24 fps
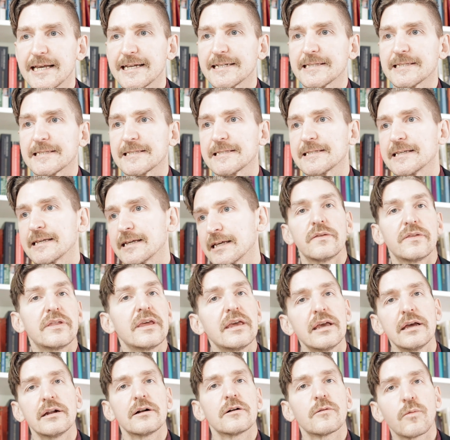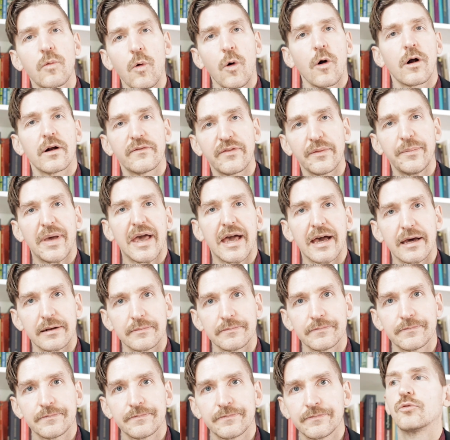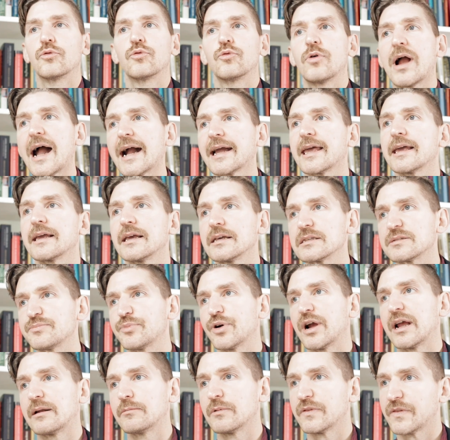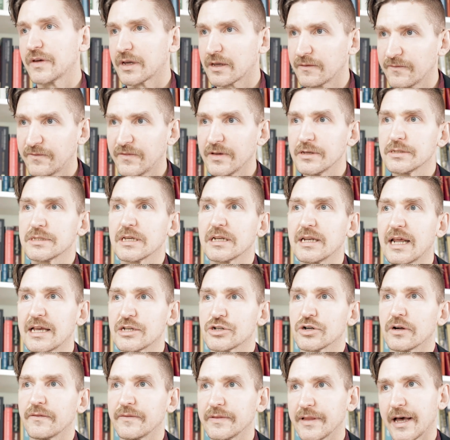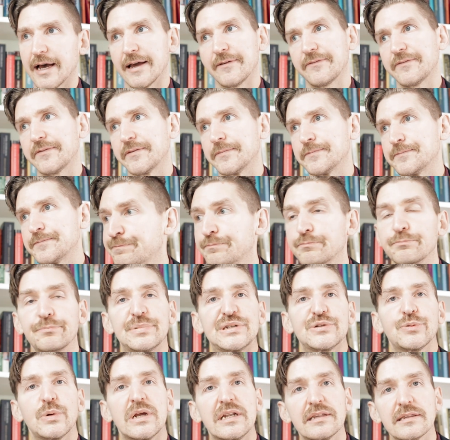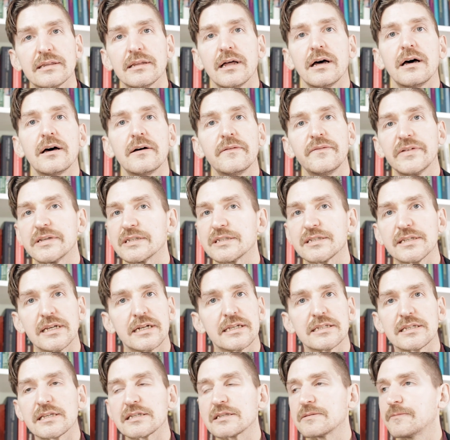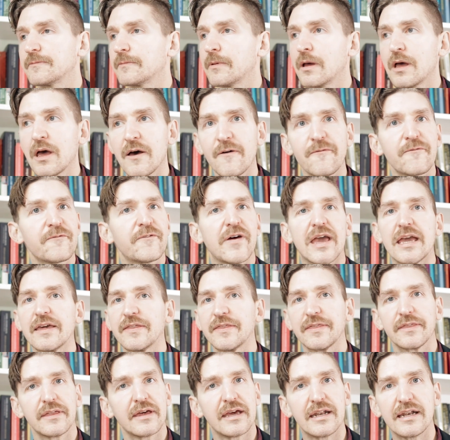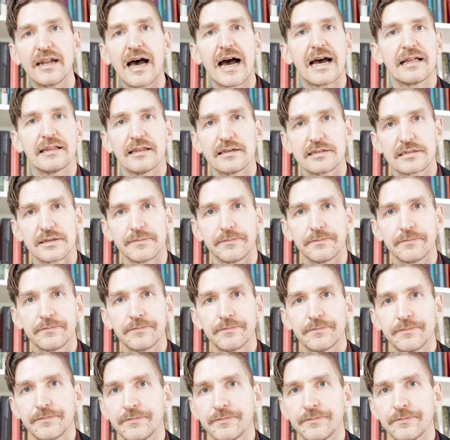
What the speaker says: it's the inner war of a man, racking his brain with the confusing nature of life, between love and cynicism, faith and nihilism.